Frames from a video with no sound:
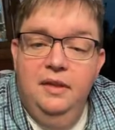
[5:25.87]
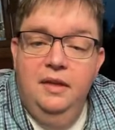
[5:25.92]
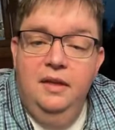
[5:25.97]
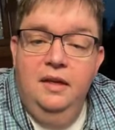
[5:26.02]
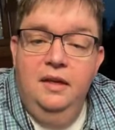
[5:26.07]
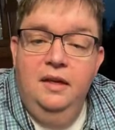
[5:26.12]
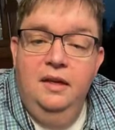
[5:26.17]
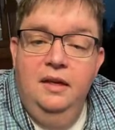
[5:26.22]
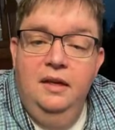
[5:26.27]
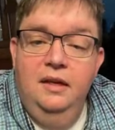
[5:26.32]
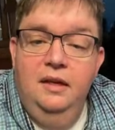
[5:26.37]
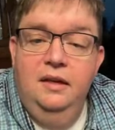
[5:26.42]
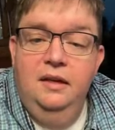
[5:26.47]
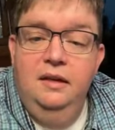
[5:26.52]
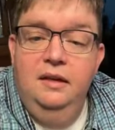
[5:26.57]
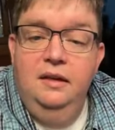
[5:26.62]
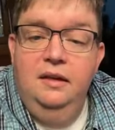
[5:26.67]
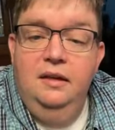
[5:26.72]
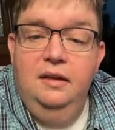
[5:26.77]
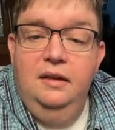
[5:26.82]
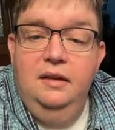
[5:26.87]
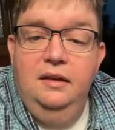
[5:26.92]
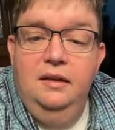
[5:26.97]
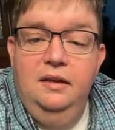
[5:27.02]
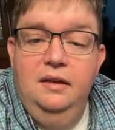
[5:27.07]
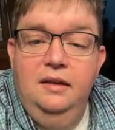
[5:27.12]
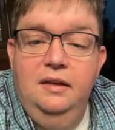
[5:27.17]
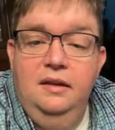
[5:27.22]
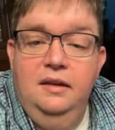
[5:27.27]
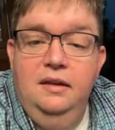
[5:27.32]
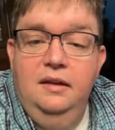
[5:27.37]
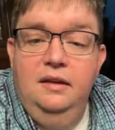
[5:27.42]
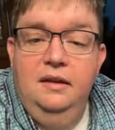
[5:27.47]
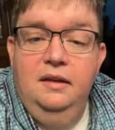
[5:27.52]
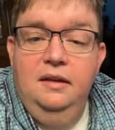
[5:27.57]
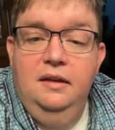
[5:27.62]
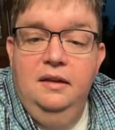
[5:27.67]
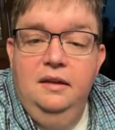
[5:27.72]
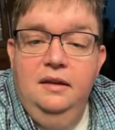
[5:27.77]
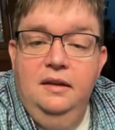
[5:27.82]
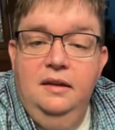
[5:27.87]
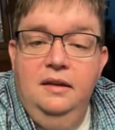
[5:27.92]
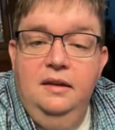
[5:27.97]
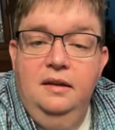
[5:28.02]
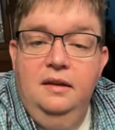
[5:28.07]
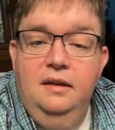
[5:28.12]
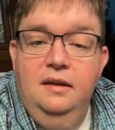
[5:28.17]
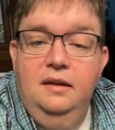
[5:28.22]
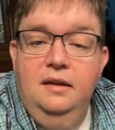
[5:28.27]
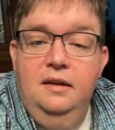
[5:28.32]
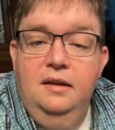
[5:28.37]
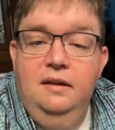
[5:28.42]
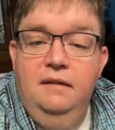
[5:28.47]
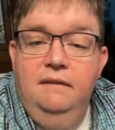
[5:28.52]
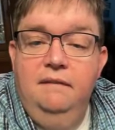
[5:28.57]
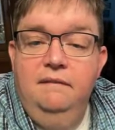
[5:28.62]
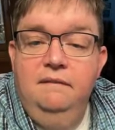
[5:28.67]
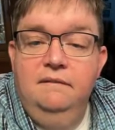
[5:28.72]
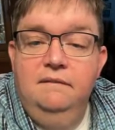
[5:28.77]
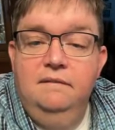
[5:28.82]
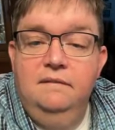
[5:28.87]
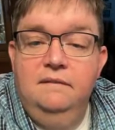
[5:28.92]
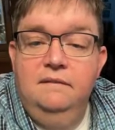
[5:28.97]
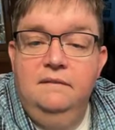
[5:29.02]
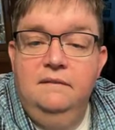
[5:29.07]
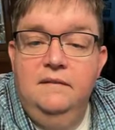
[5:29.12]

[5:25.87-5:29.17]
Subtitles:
(no one is talking)